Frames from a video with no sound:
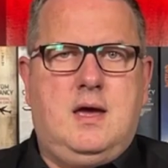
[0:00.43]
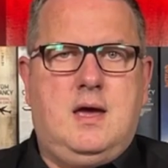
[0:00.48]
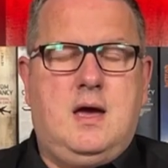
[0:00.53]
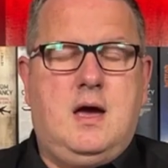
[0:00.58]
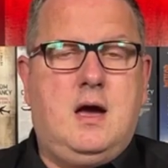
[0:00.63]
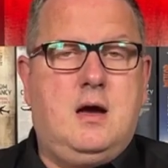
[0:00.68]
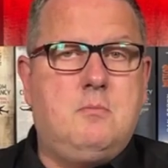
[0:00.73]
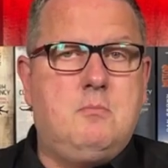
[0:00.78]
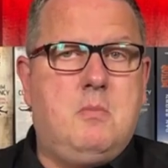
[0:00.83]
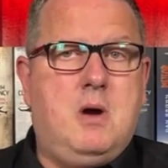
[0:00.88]

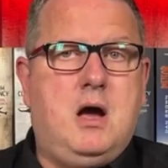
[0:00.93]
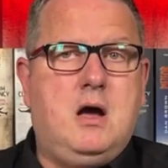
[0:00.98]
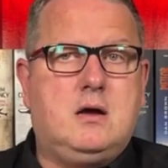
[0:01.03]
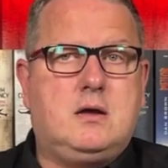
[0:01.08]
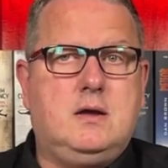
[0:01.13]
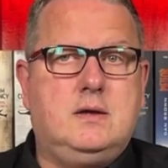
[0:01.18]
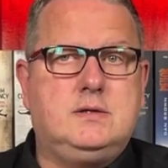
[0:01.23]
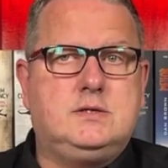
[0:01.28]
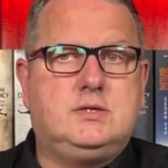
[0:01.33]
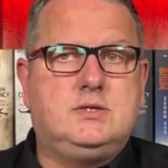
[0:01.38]
Hi, I'm
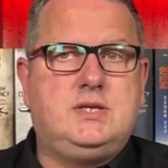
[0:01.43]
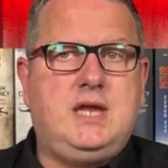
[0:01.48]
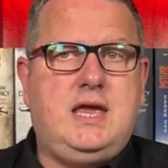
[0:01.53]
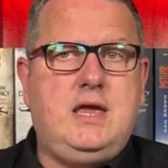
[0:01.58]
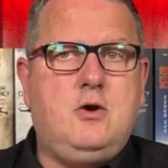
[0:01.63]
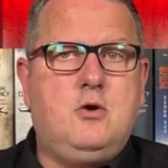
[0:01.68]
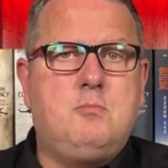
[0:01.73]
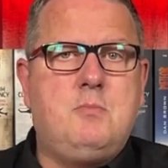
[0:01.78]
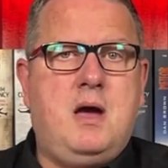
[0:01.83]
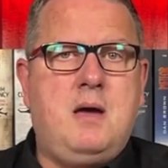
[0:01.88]
Mark, and today
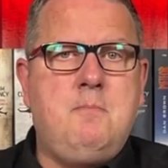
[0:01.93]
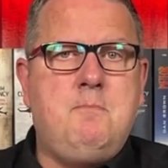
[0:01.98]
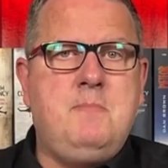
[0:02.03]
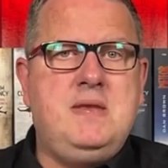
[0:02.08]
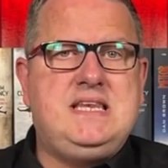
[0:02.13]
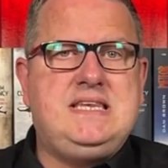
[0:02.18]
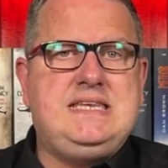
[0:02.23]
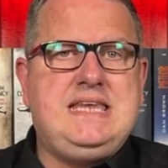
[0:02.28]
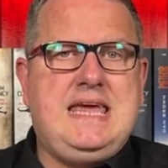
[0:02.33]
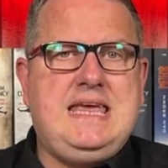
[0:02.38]
on my
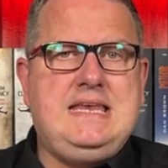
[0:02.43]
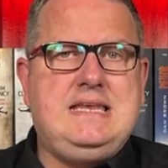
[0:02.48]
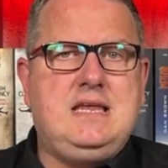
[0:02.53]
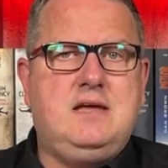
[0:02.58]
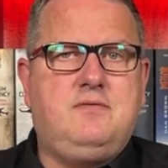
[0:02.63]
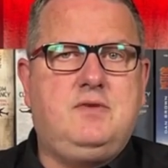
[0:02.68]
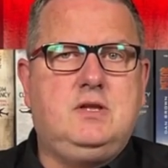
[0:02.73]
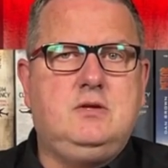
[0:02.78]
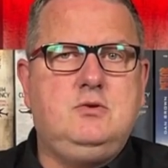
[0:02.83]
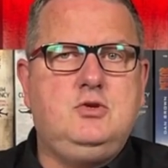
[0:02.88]
midday
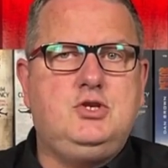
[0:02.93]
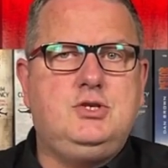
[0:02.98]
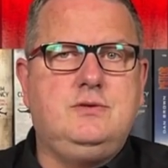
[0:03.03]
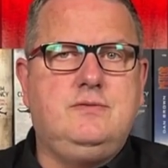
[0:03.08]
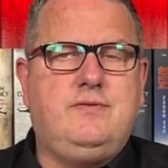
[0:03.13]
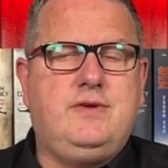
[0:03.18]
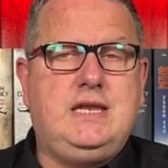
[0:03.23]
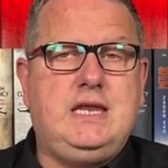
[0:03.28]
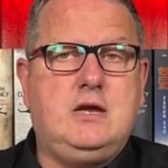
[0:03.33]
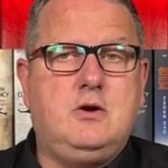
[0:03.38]

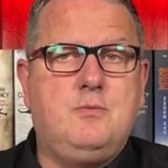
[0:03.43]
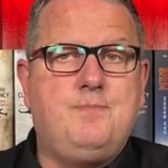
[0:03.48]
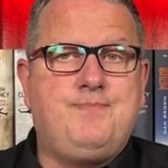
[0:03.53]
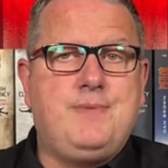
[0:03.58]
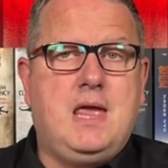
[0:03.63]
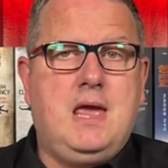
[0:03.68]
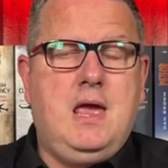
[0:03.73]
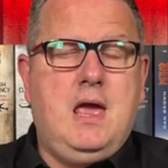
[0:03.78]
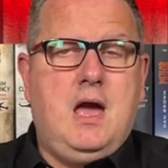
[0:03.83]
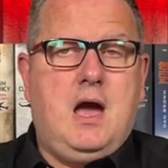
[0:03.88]
devolution video,
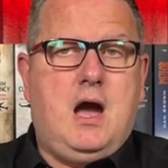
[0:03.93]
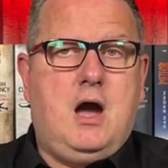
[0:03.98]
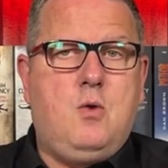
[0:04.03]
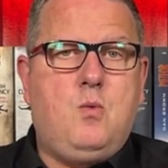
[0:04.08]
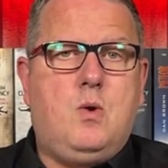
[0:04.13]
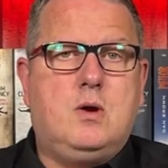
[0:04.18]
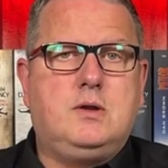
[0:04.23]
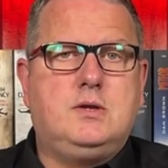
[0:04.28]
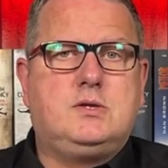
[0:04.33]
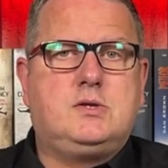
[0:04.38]
I
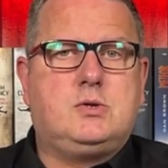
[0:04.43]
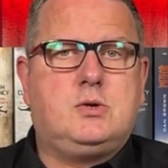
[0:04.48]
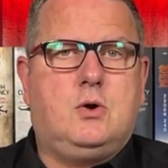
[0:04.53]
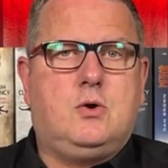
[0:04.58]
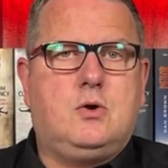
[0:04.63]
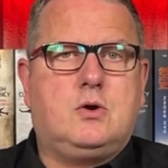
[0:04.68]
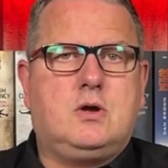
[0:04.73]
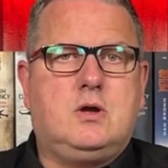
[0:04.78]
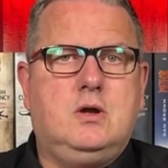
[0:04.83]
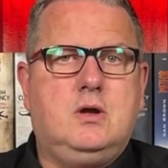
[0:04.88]
want to
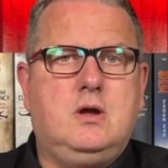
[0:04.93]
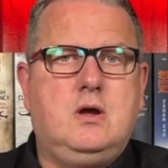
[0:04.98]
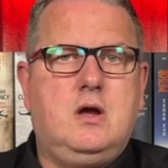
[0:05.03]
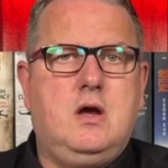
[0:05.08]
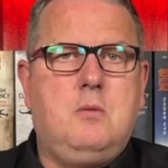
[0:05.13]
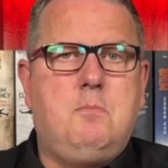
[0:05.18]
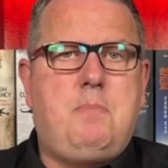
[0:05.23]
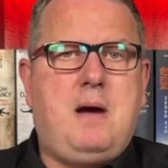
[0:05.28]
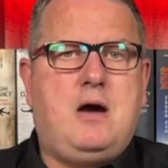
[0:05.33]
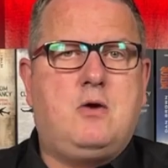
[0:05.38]
talk
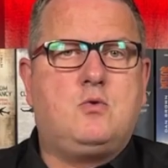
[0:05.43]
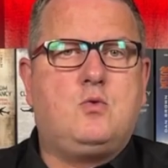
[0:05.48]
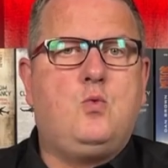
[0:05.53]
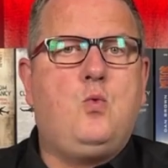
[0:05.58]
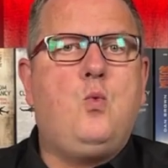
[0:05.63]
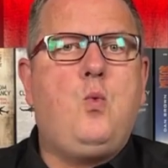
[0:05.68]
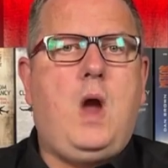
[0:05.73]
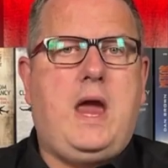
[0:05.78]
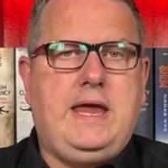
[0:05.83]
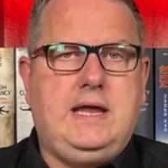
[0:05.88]
about
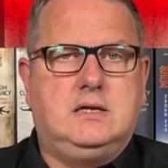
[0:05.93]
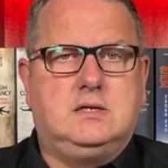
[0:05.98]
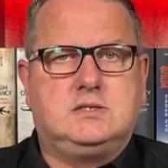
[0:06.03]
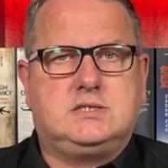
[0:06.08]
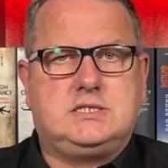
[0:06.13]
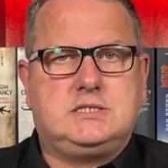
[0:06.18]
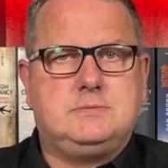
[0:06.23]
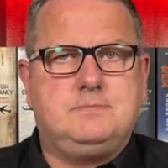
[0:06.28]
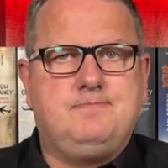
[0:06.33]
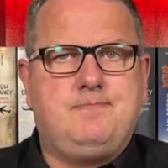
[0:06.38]

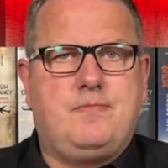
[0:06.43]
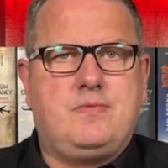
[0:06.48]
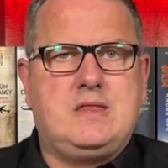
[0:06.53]
whales.